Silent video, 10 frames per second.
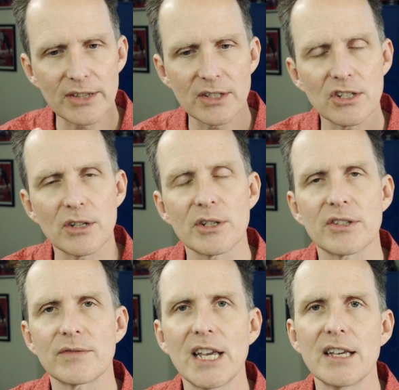series
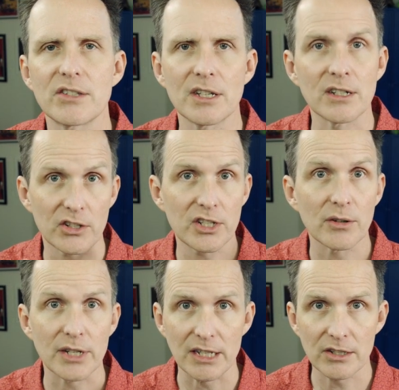of takes in a
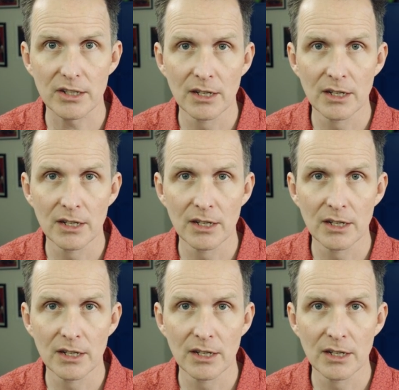series.